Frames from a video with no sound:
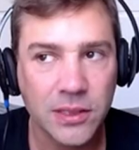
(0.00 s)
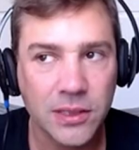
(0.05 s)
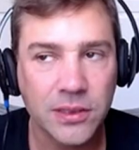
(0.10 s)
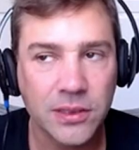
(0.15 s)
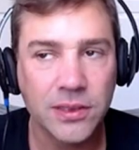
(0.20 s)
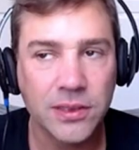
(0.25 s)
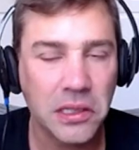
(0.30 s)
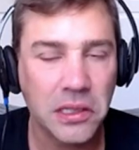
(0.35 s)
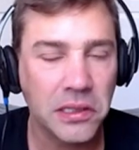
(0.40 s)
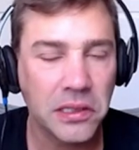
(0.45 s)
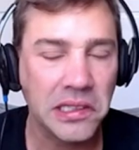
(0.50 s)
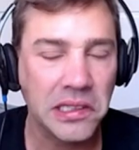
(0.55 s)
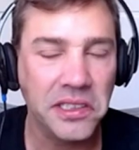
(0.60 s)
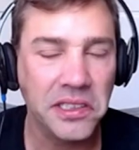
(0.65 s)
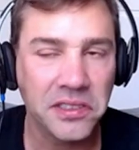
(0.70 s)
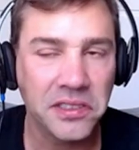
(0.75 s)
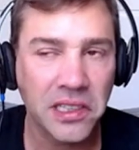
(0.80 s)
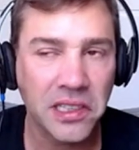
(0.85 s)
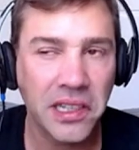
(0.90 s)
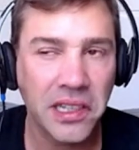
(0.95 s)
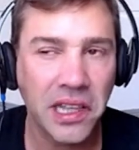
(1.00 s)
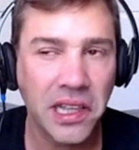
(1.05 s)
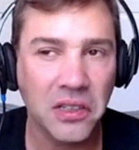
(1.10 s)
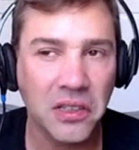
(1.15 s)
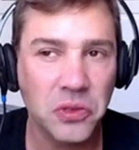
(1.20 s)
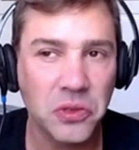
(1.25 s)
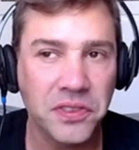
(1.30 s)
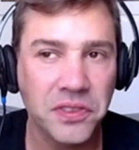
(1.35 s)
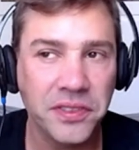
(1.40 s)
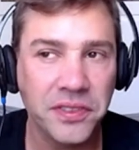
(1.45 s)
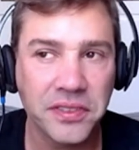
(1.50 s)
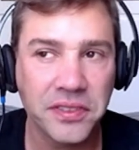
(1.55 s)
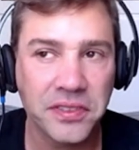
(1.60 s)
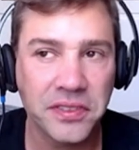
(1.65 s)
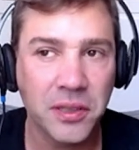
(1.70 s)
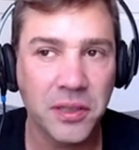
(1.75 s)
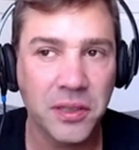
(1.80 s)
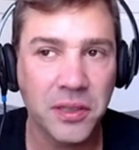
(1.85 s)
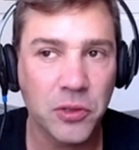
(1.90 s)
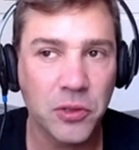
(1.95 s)
It, yeah, at least I, I would
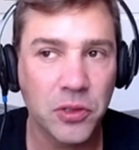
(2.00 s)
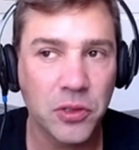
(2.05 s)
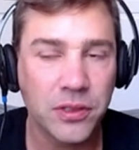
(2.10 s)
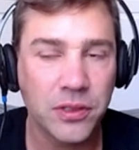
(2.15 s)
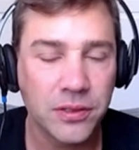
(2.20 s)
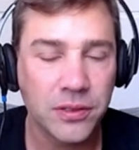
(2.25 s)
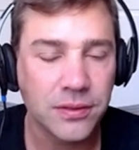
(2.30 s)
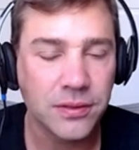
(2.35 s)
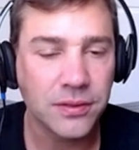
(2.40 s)
even say more.